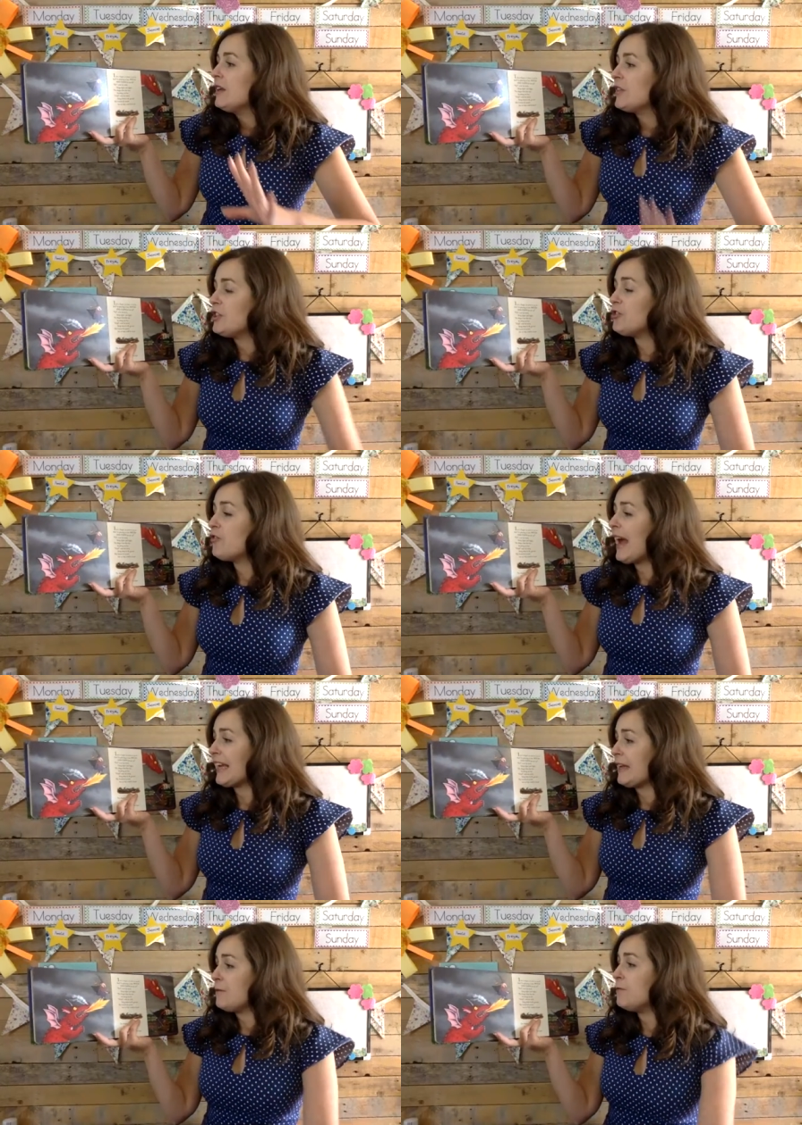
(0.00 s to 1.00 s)
The
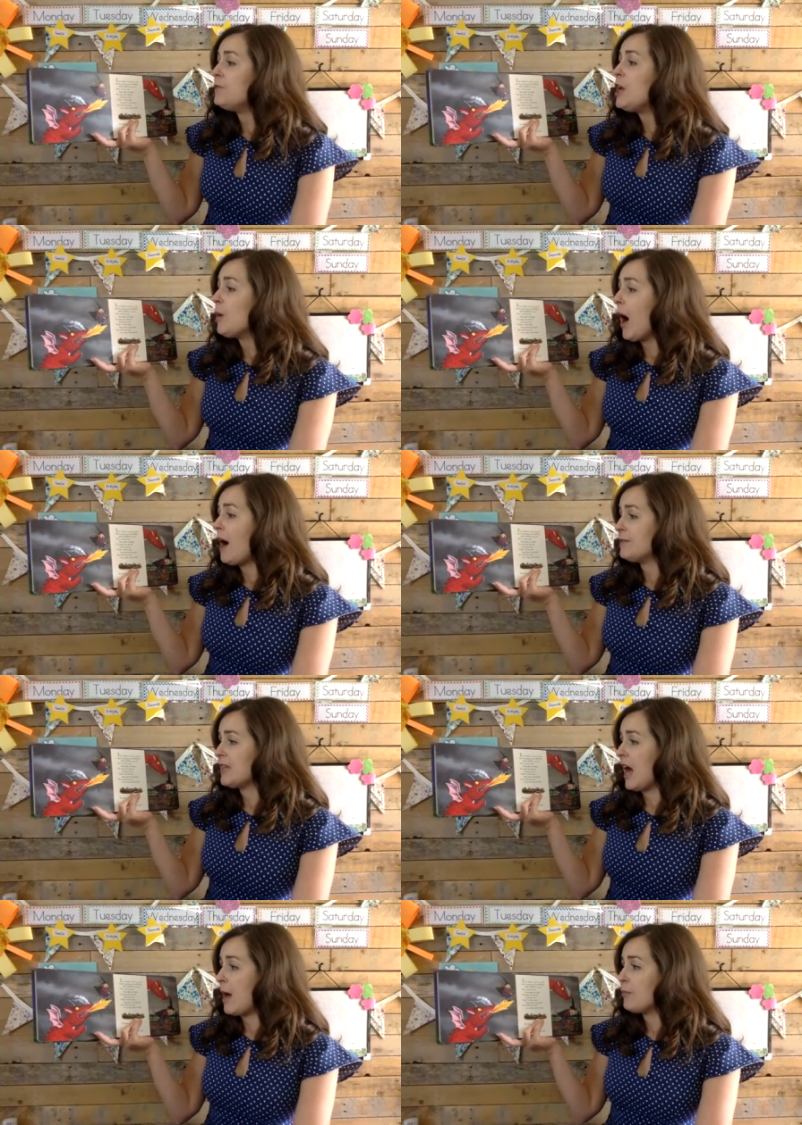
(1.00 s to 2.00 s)
dragon flew after
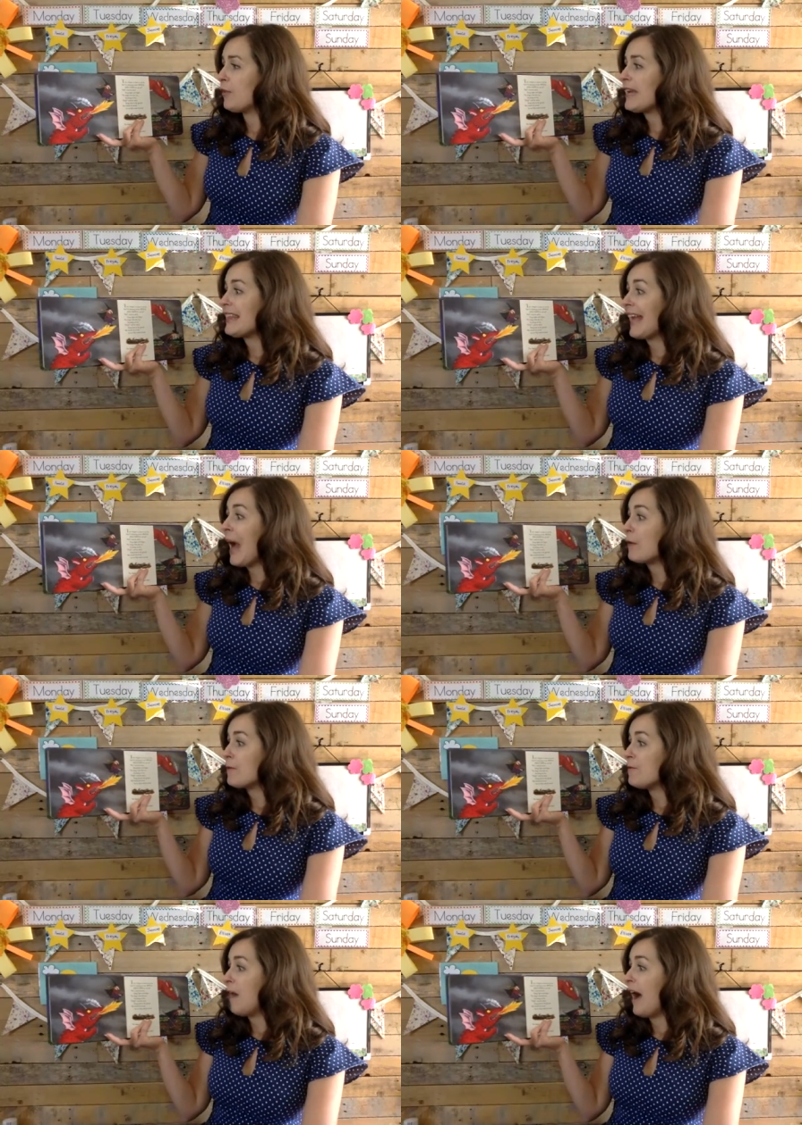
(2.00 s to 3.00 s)
her, breathing out
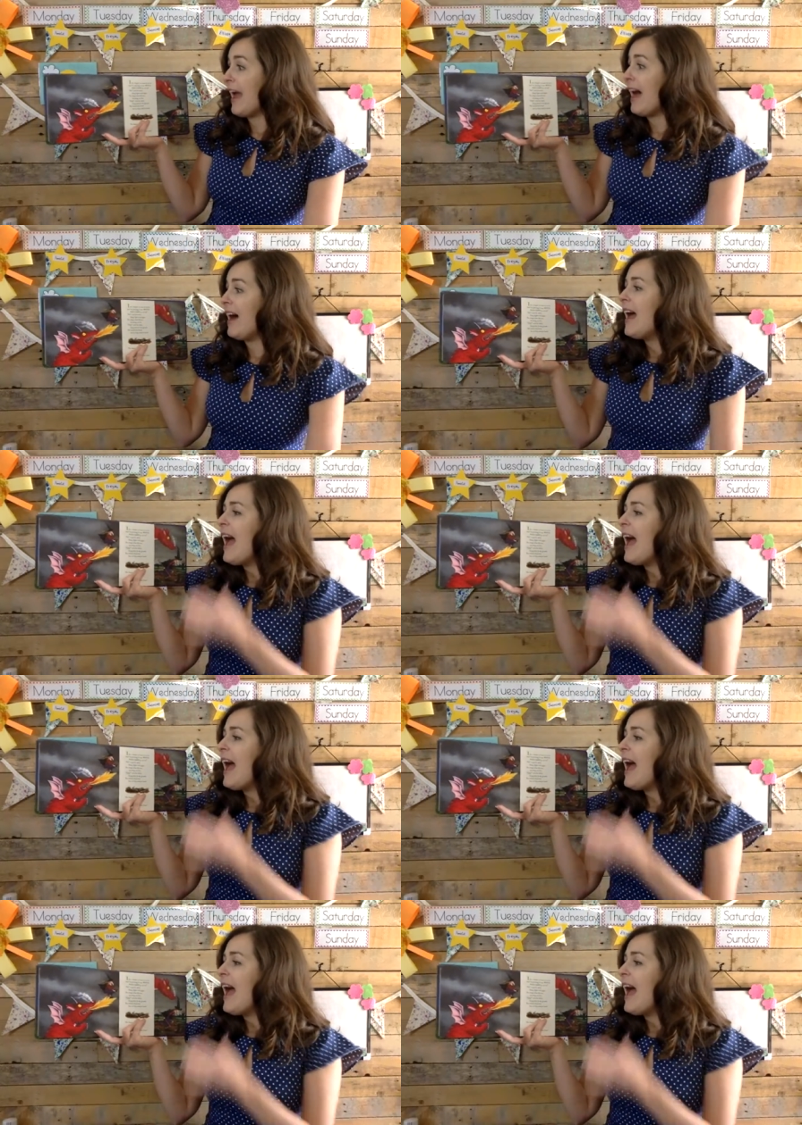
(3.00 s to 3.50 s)
fire.